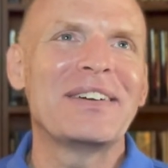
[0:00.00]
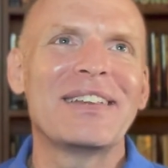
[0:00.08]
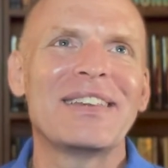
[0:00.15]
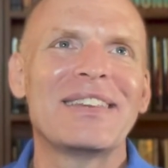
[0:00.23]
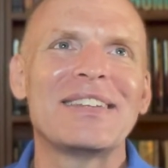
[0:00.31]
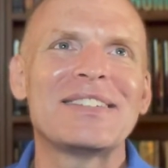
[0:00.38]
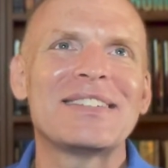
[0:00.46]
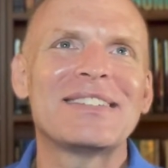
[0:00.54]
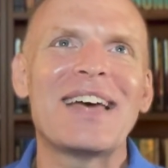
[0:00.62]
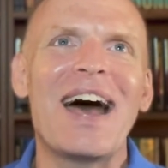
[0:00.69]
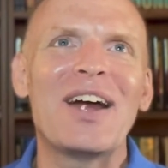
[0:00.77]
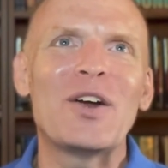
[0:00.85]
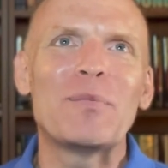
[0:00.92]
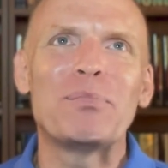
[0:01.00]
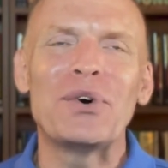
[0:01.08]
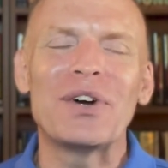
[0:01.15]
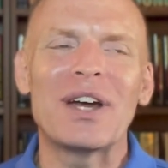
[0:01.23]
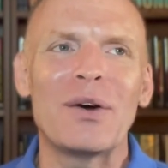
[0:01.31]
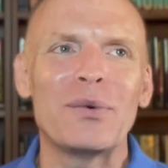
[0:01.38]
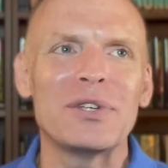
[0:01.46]
This entire book,
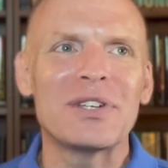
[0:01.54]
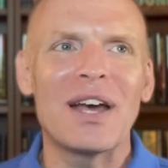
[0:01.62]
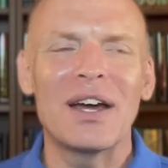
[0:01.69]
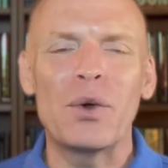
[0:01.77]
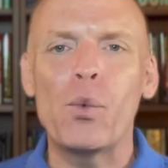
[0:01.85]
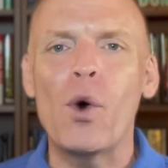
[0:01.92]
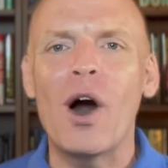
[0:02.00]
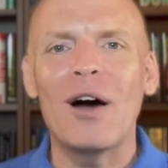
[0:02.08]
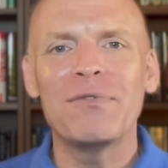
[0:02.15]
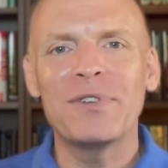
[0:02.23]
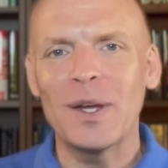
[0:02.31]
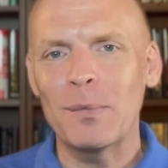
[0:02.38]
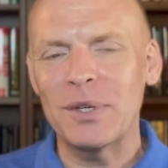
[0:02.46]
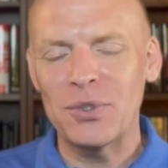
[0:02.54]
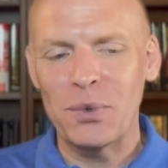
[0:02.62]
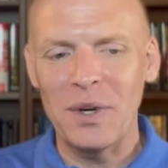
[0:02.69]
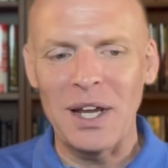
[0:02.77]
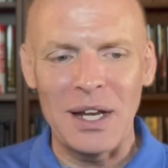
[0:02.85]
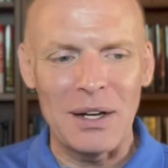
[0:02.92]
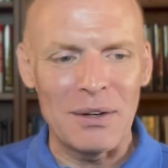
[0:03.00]
I was kind of waffling
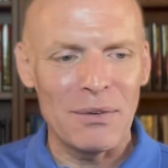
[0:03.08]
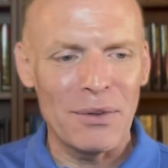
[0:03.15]
between